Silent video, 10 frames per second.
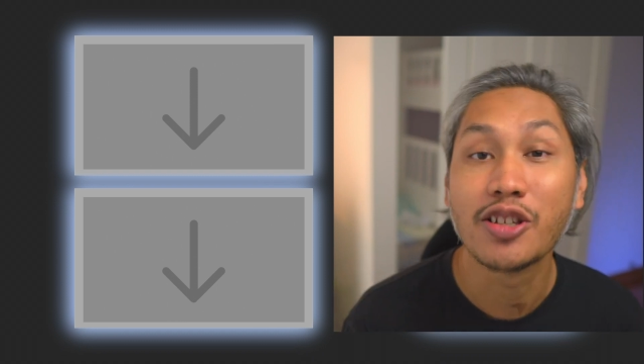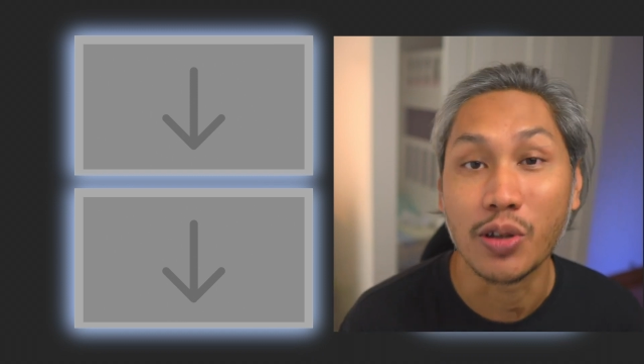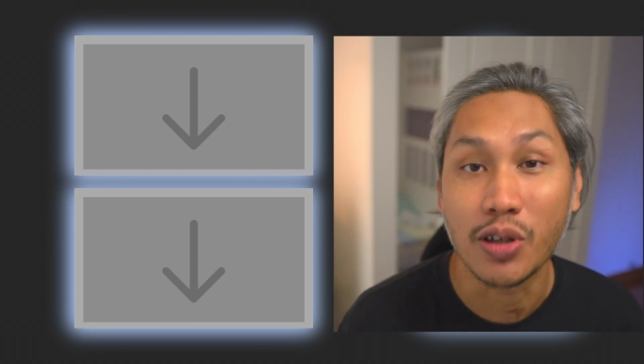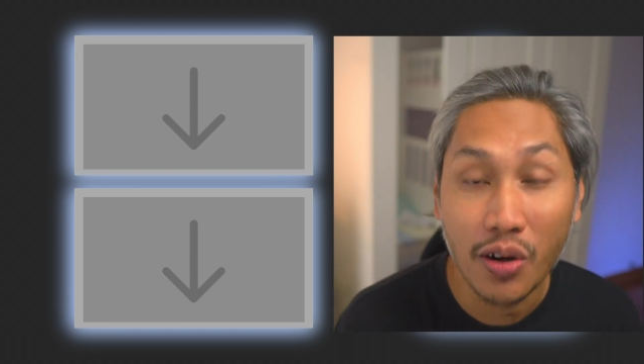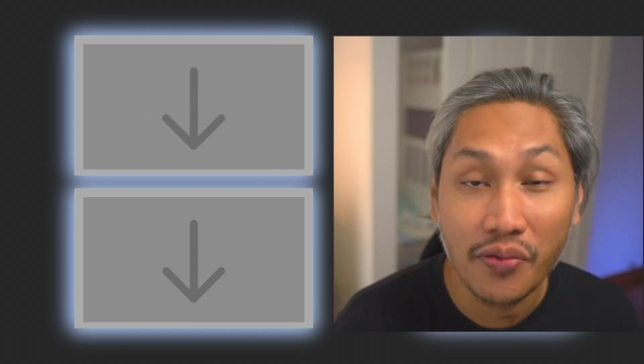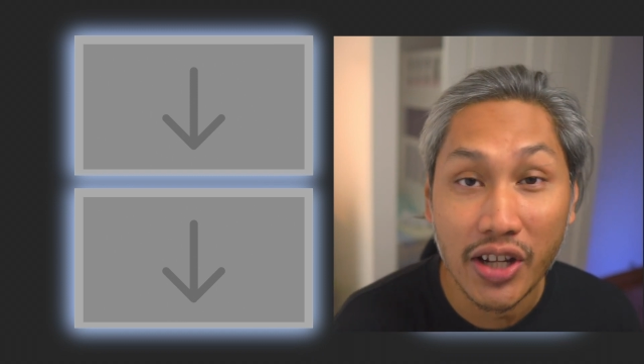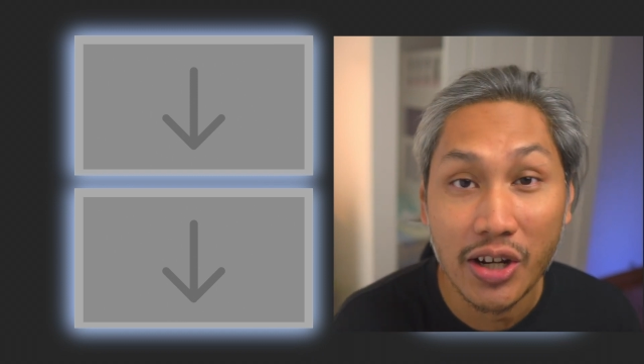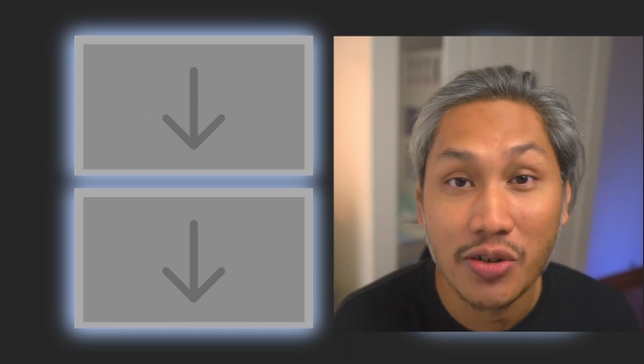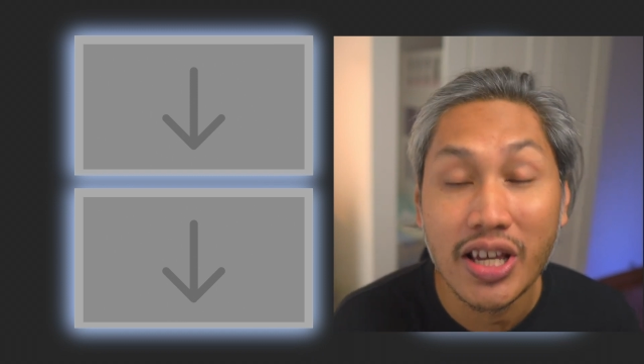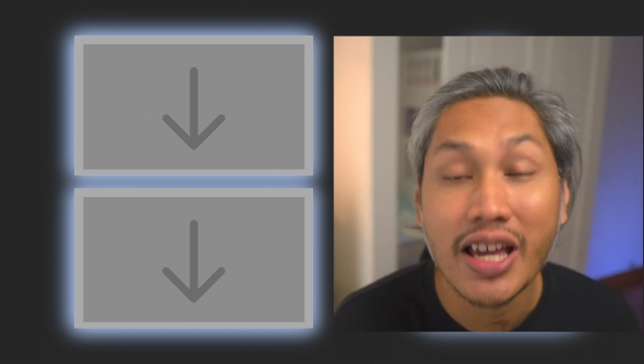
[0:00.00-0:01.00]
to your
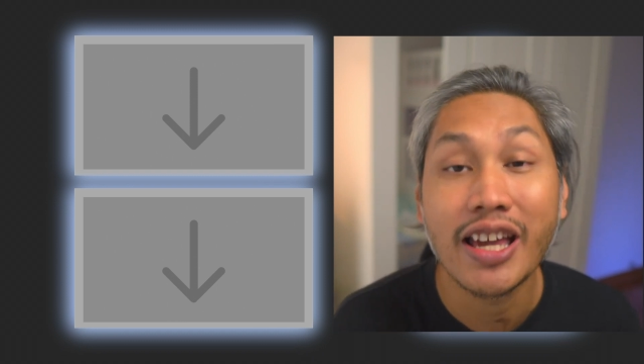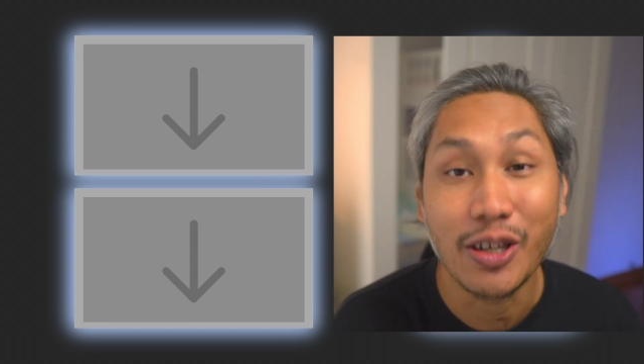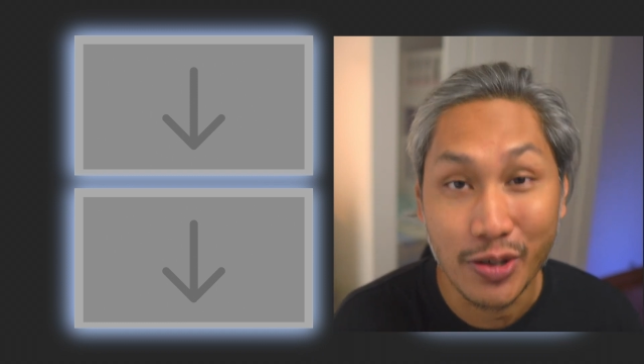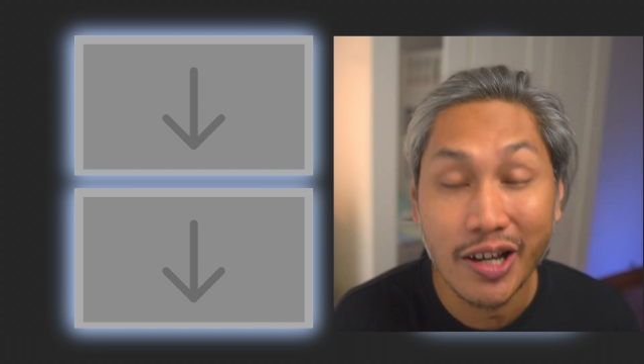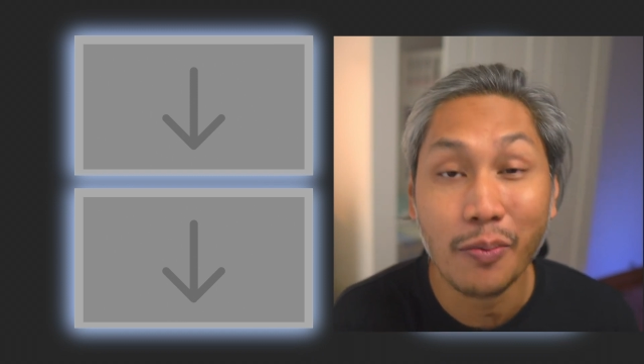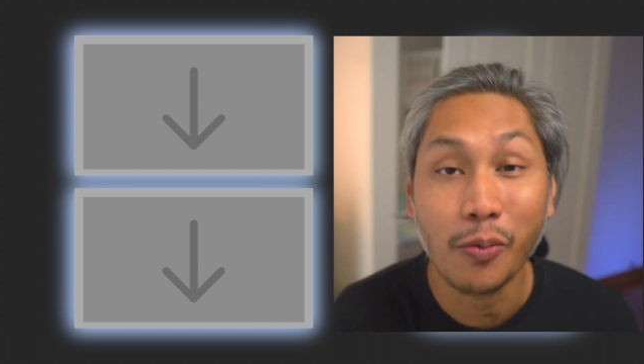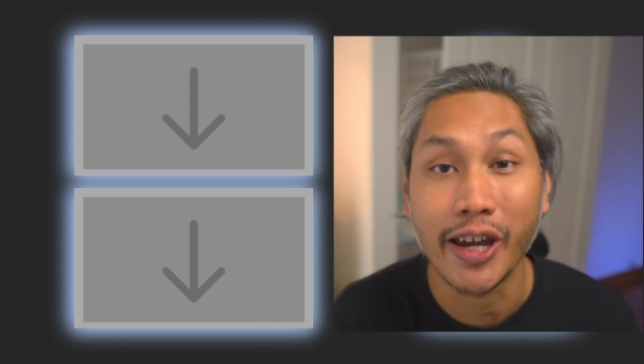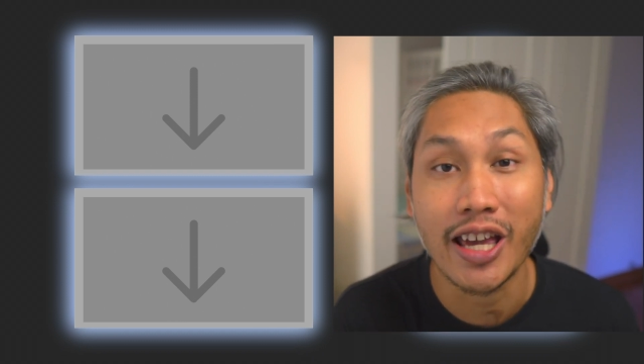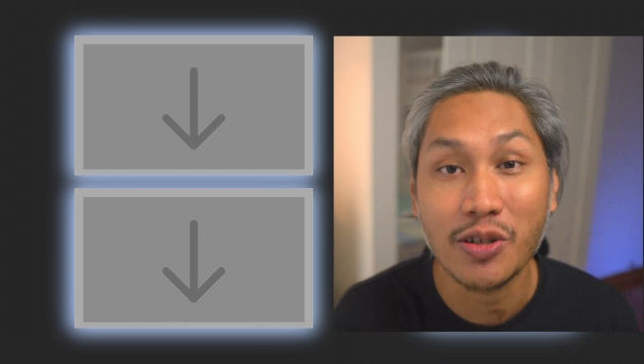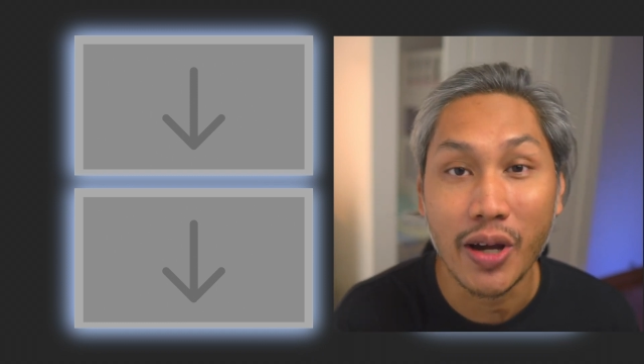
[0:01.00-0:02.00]
videos using
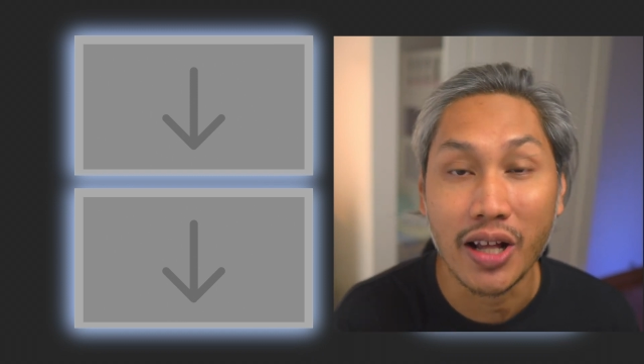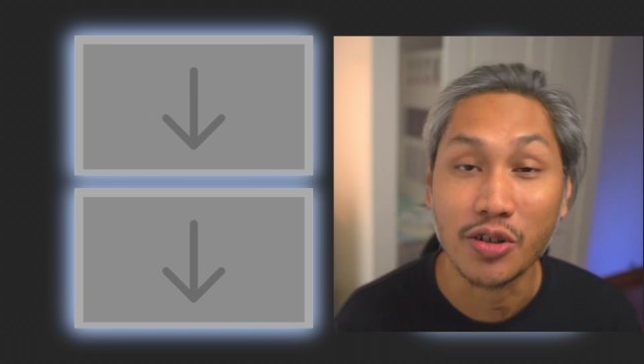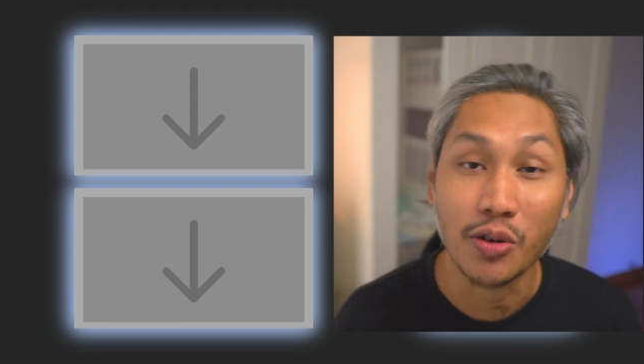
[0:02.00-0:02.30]
Kapwing as well.